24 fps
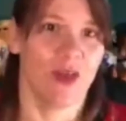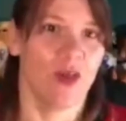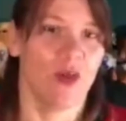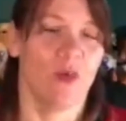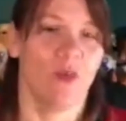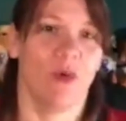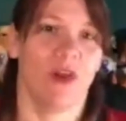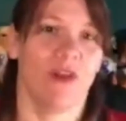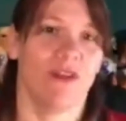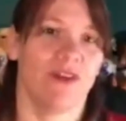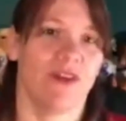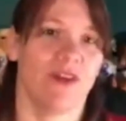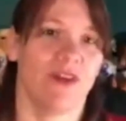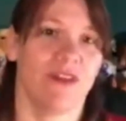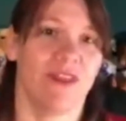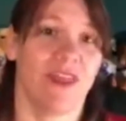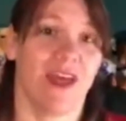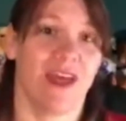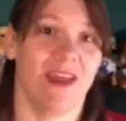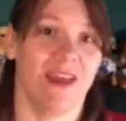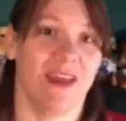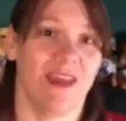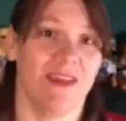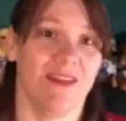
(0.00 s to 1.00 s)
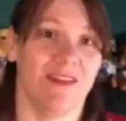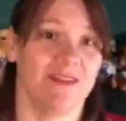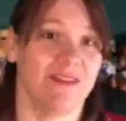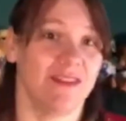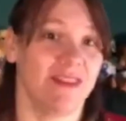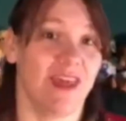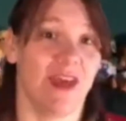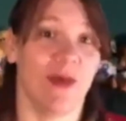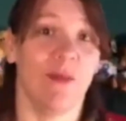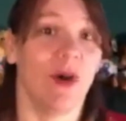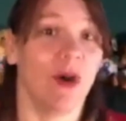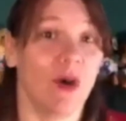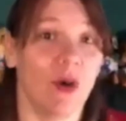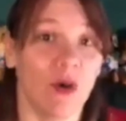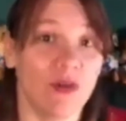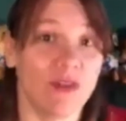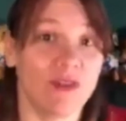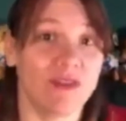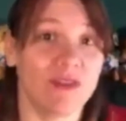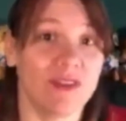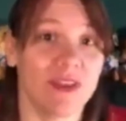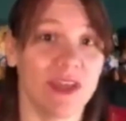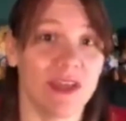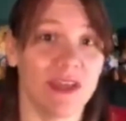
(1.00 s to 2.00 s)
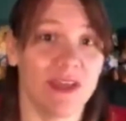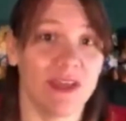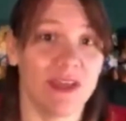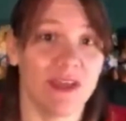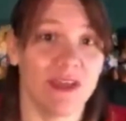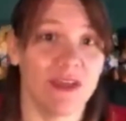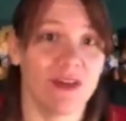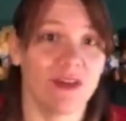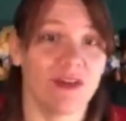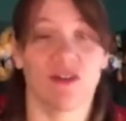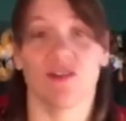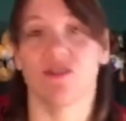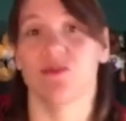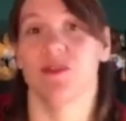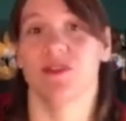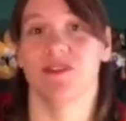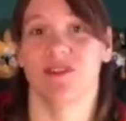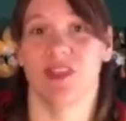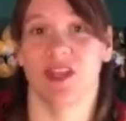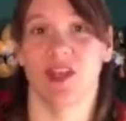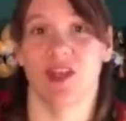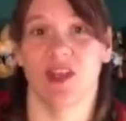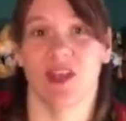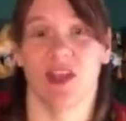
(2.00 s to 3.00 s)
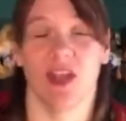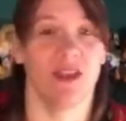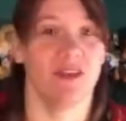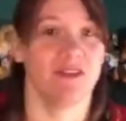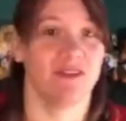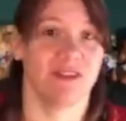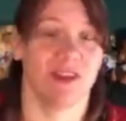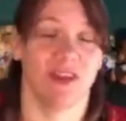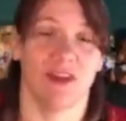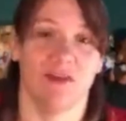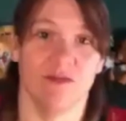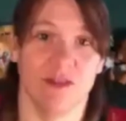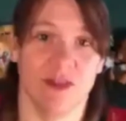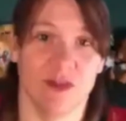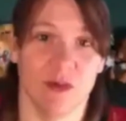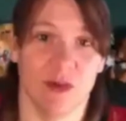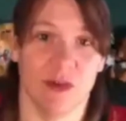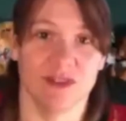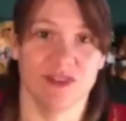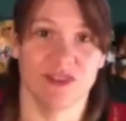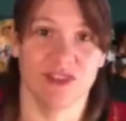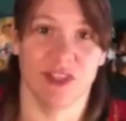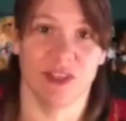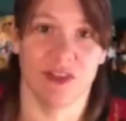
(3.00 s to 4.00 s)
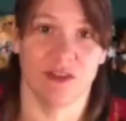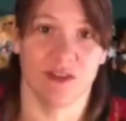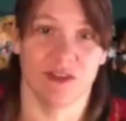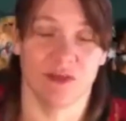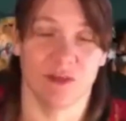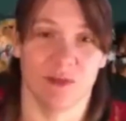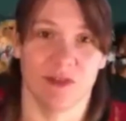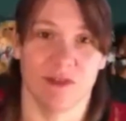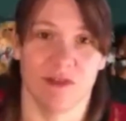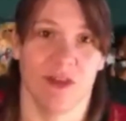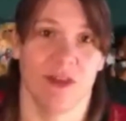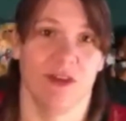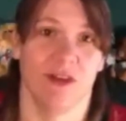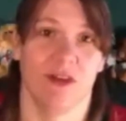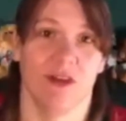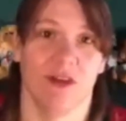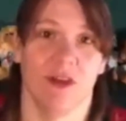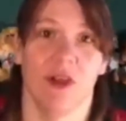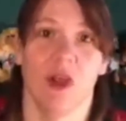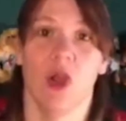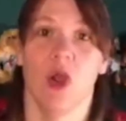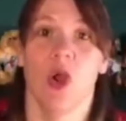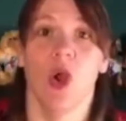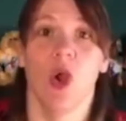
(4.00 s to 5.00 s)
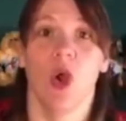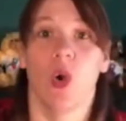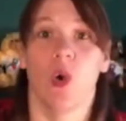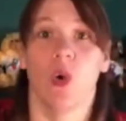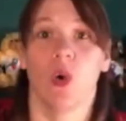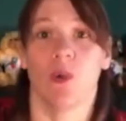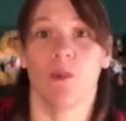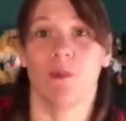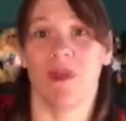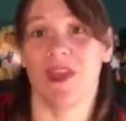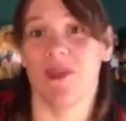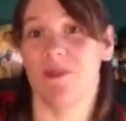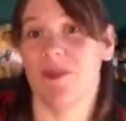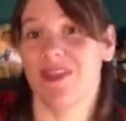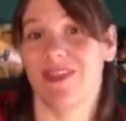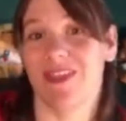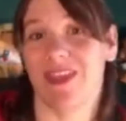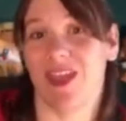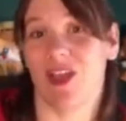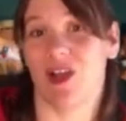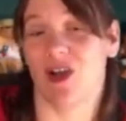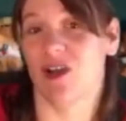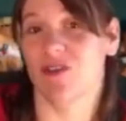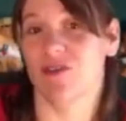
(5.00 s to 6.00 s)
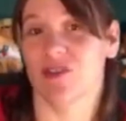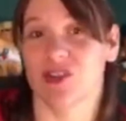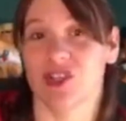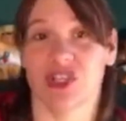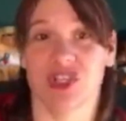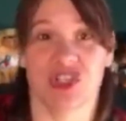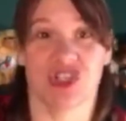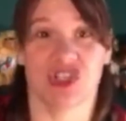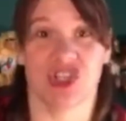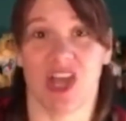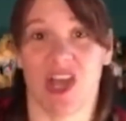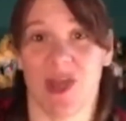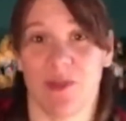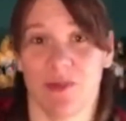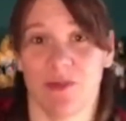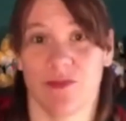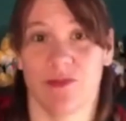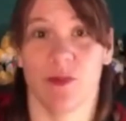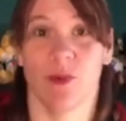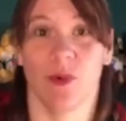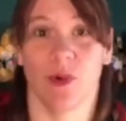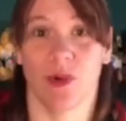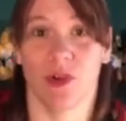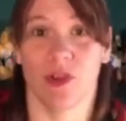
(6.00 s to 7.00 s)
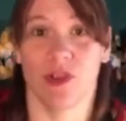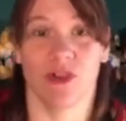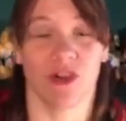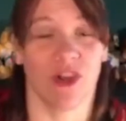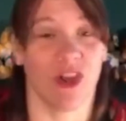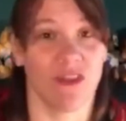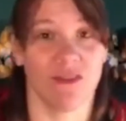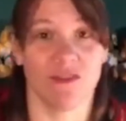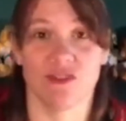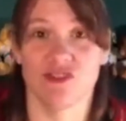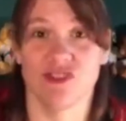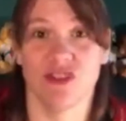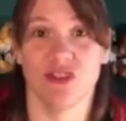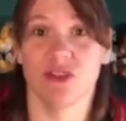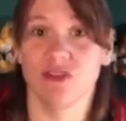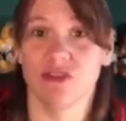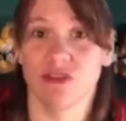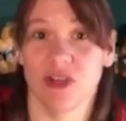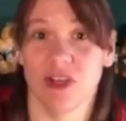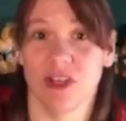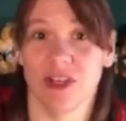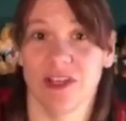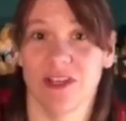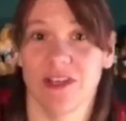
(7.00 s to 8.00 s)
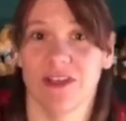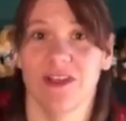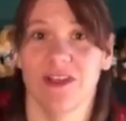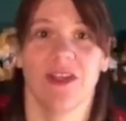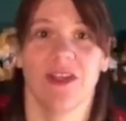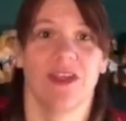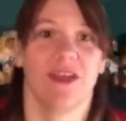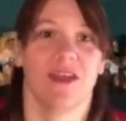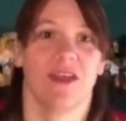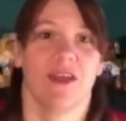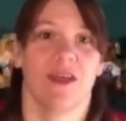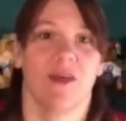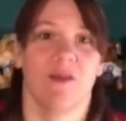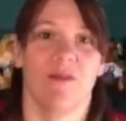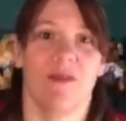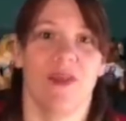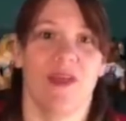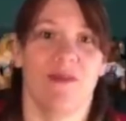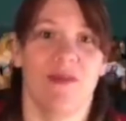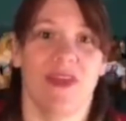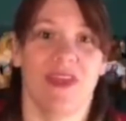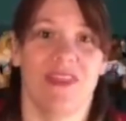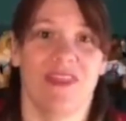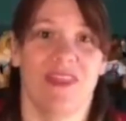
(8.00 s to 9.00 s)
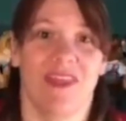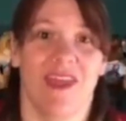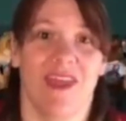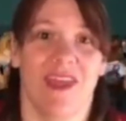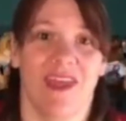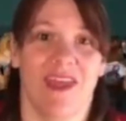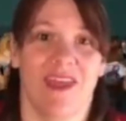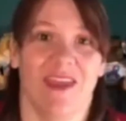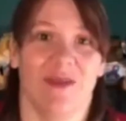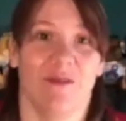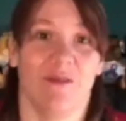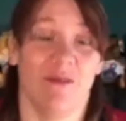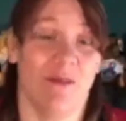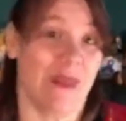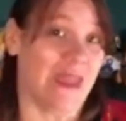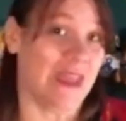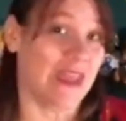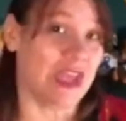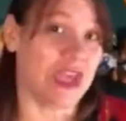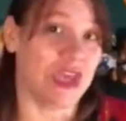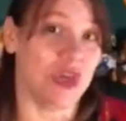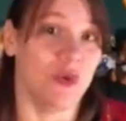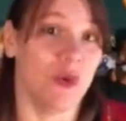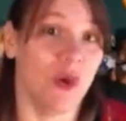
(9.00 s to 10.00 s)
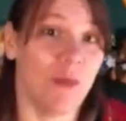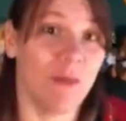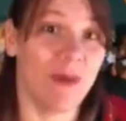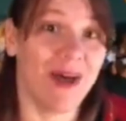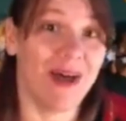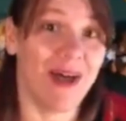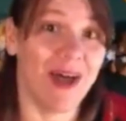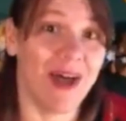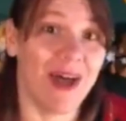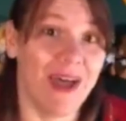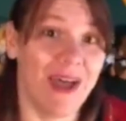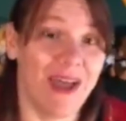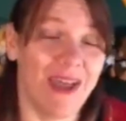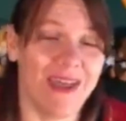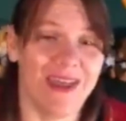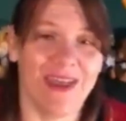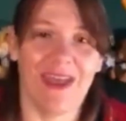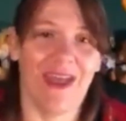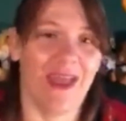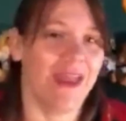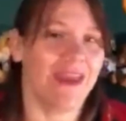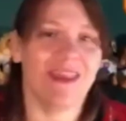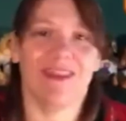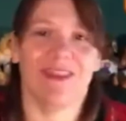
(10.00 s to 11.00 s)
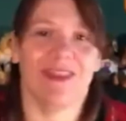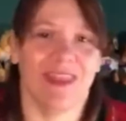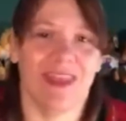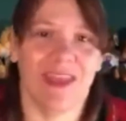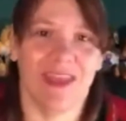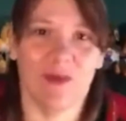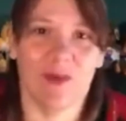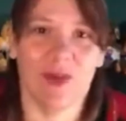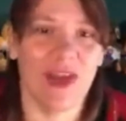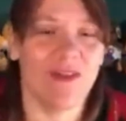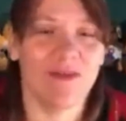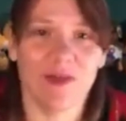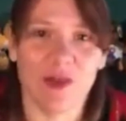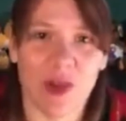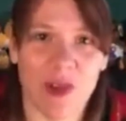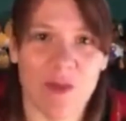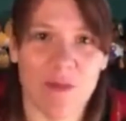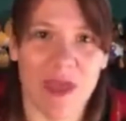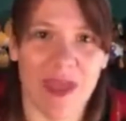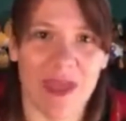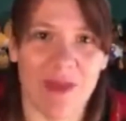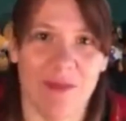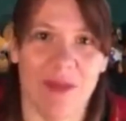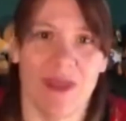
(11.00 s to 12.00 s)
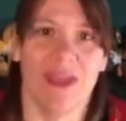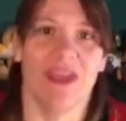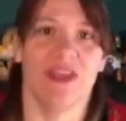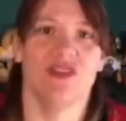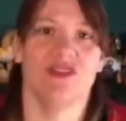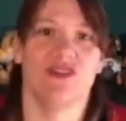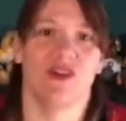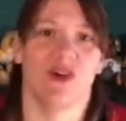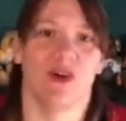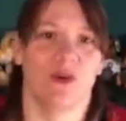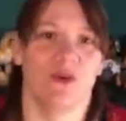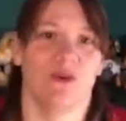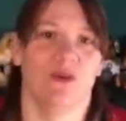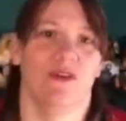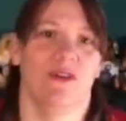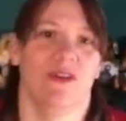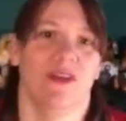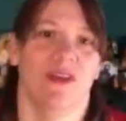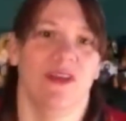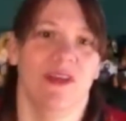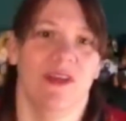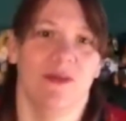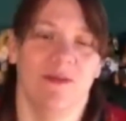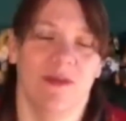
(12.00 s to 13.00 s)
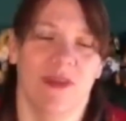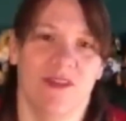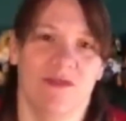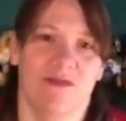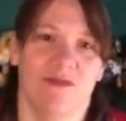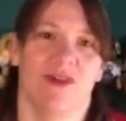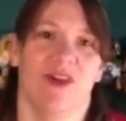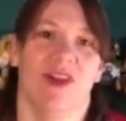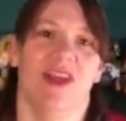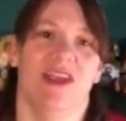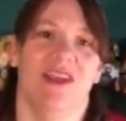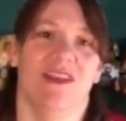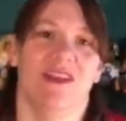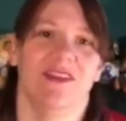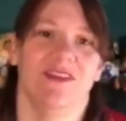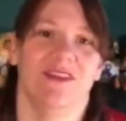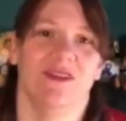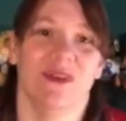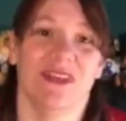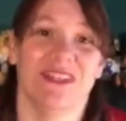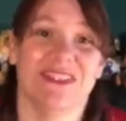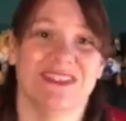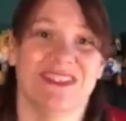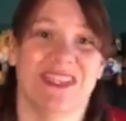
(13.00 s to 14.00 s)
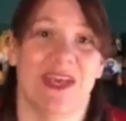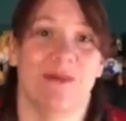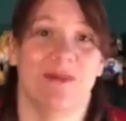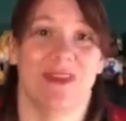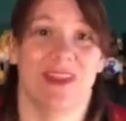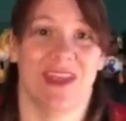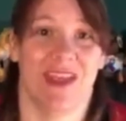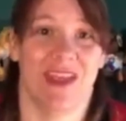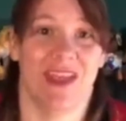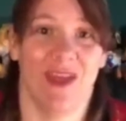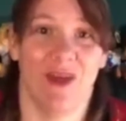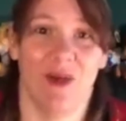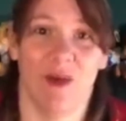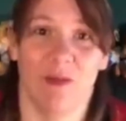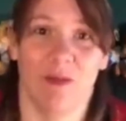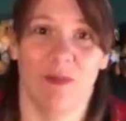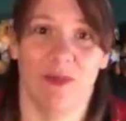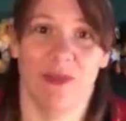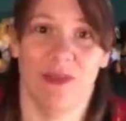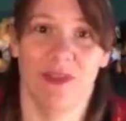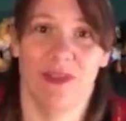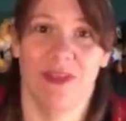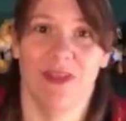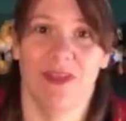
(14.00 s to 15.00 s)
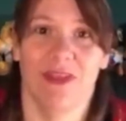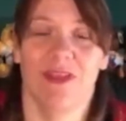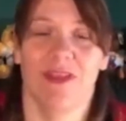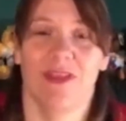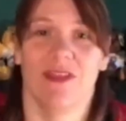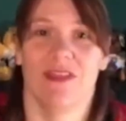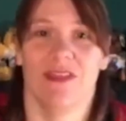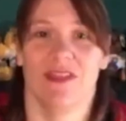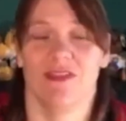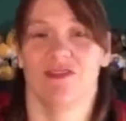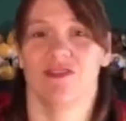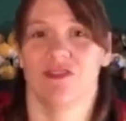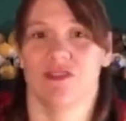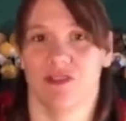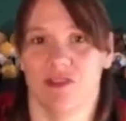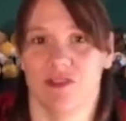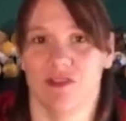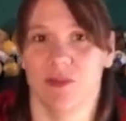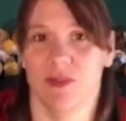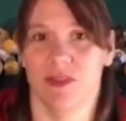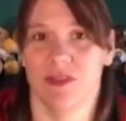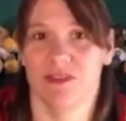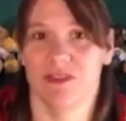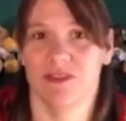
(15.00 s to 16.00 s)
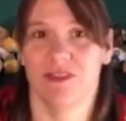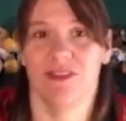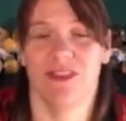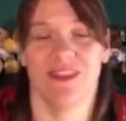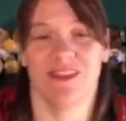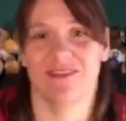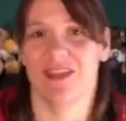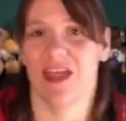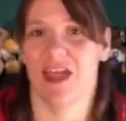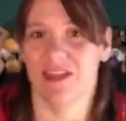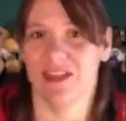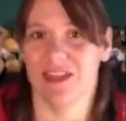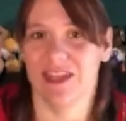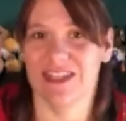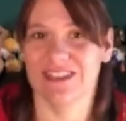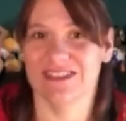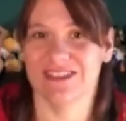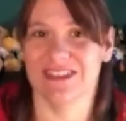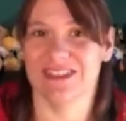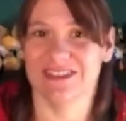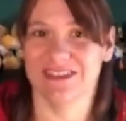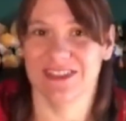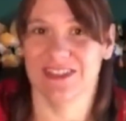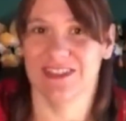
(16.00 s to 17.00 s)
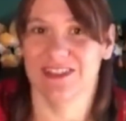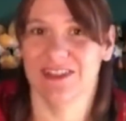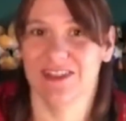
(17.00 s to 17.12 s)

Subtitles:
Whether that is them hosting Christmas dinner instead of you hosting Christmas dinner, or maybe they offer to shop for your other children, maybe they bake you a pie, anything, whatever it may be, don't be afraid to accept help this Christmas, this holiday season.